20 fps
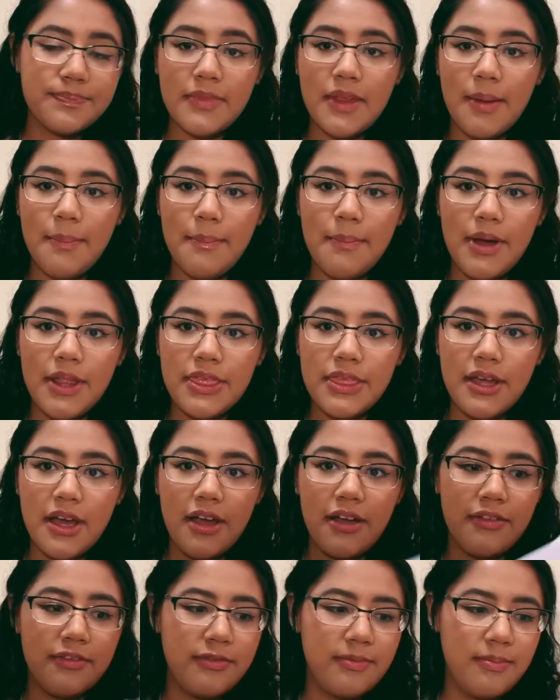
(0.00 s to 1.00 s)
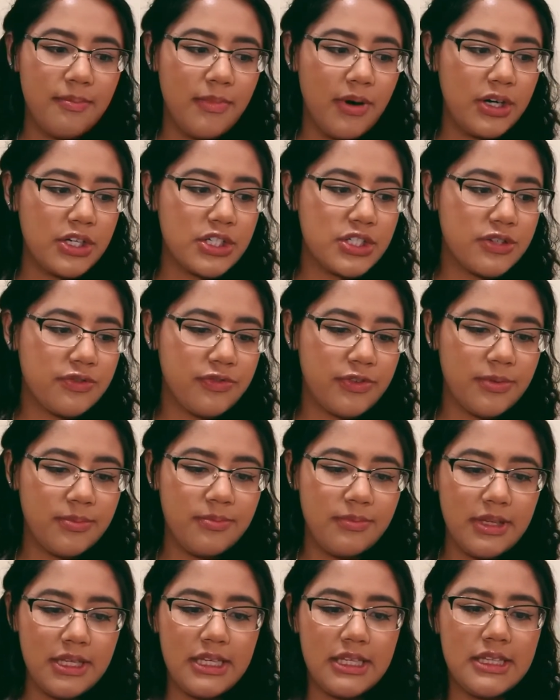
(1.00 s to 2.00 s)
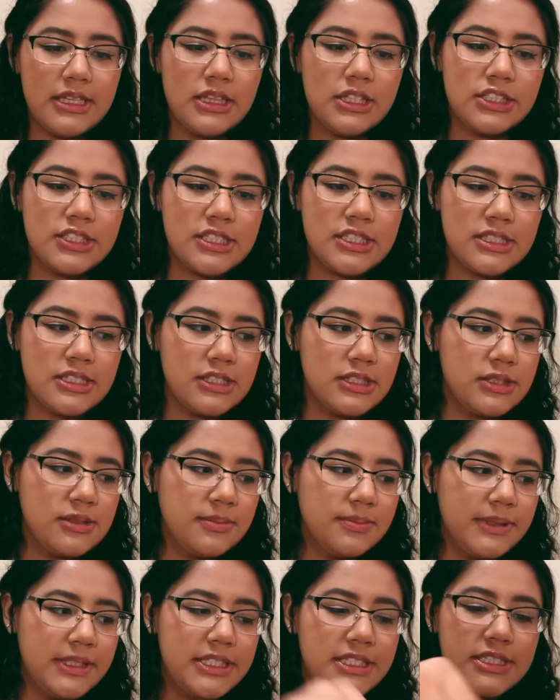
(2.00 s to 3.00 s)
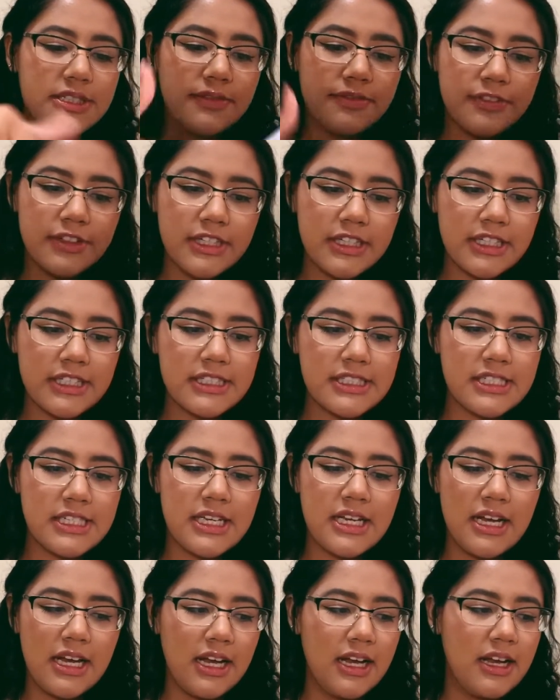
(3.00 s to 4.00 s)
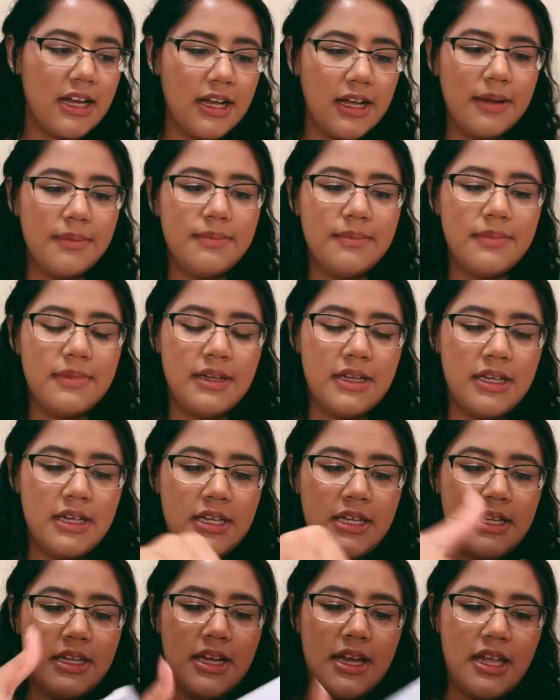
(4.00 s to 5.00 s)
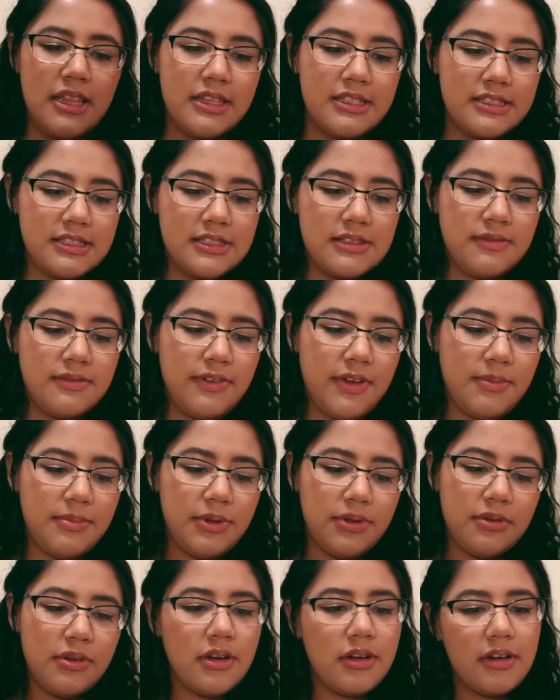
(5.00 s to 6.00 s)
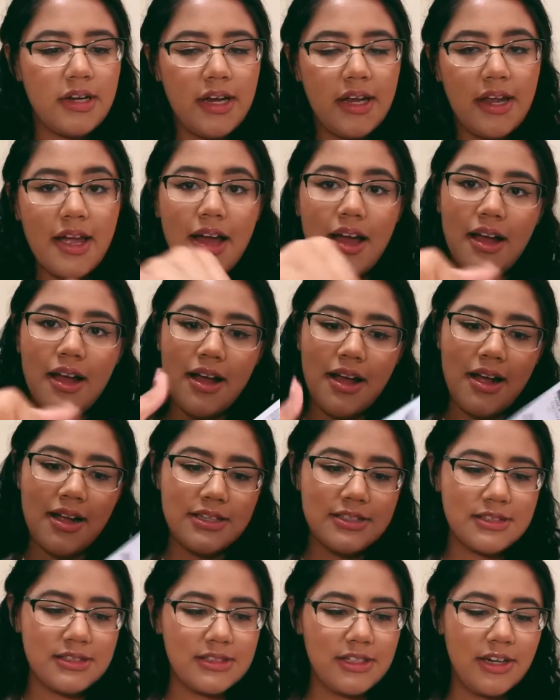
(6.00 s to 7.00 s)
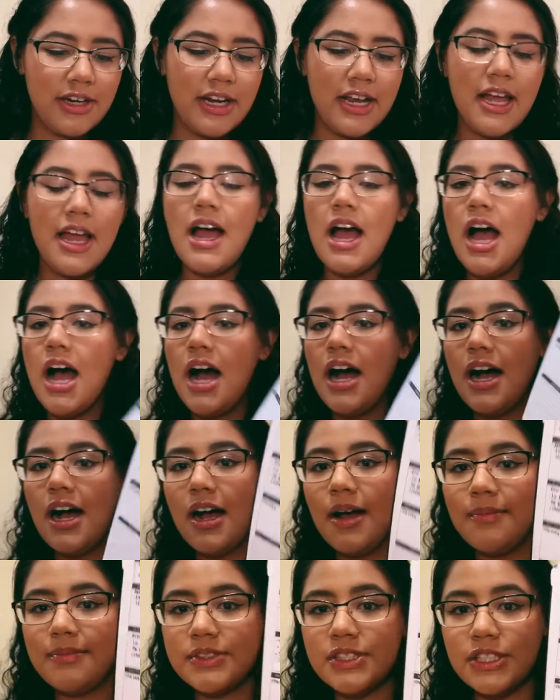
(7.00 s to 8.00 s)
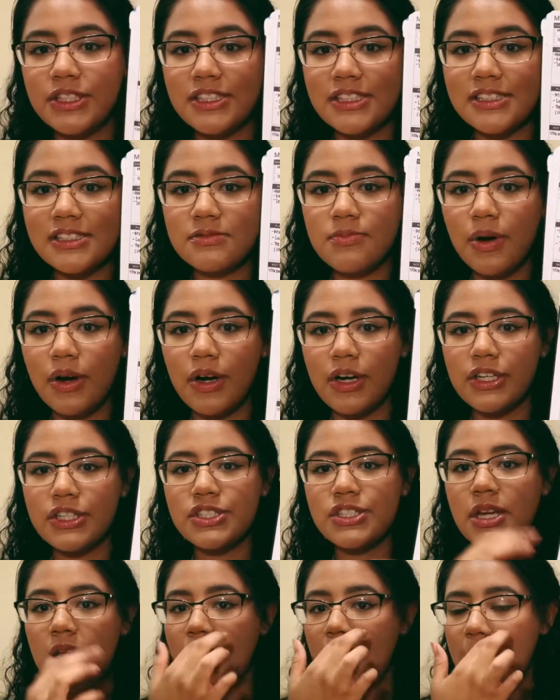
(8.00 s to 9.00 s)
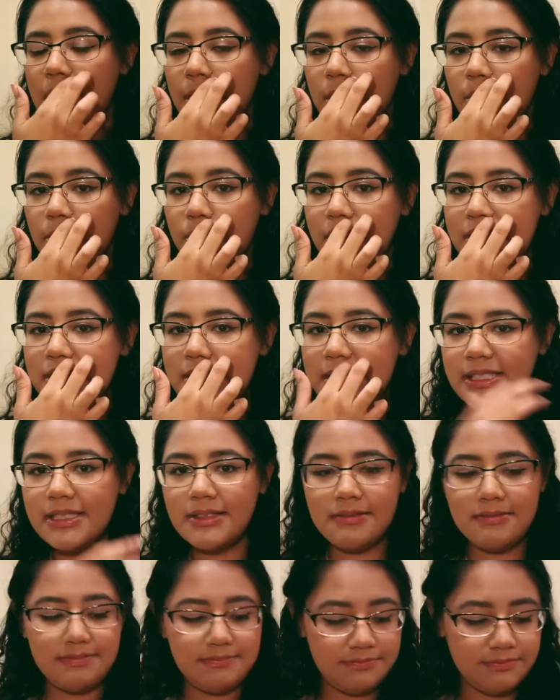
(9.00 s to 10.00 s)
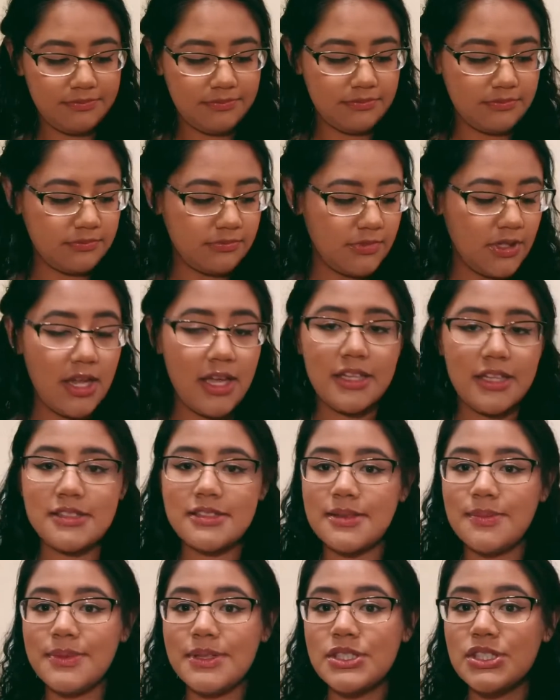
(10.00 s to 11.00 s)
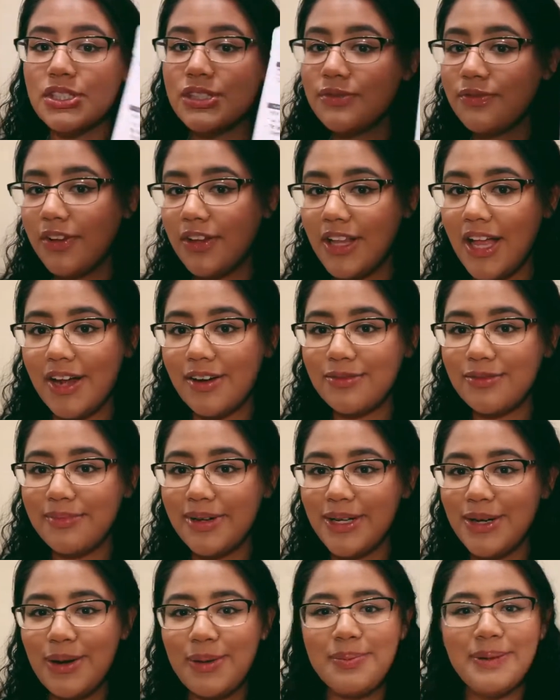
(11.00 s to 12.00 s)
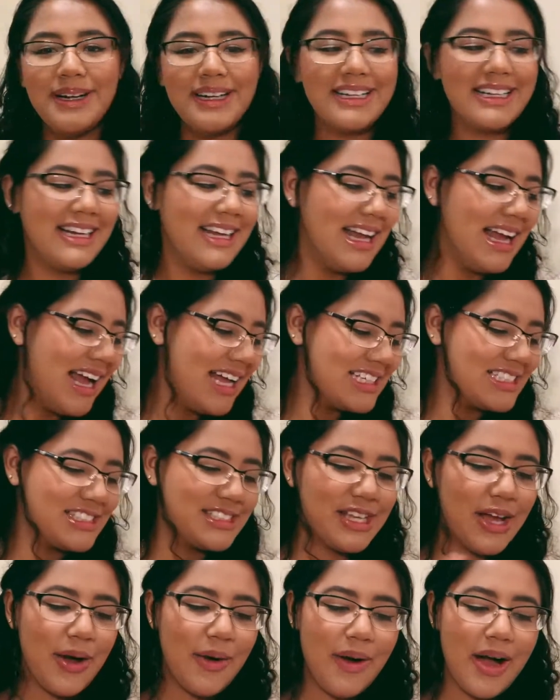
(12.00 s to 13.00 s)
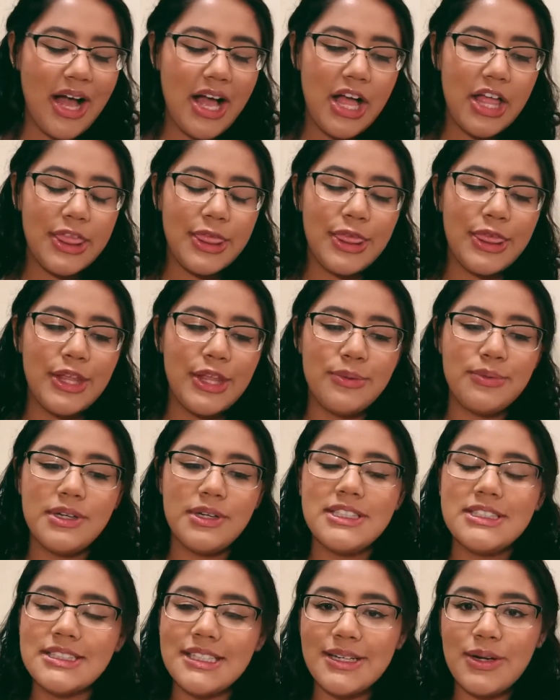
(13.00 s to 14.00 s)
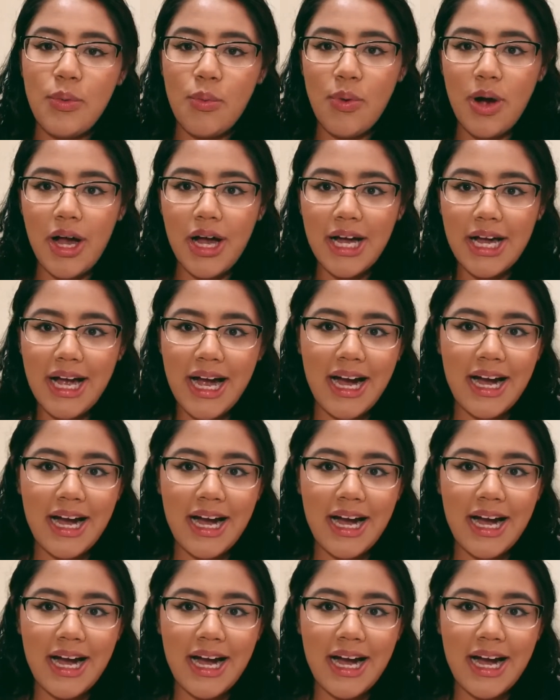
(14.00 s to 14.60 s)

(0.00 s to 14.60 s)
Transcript: month of March for me looked a little bit different. This is February, sorry. So this is March. The reason, and something just fell out of my notebook. So the reason why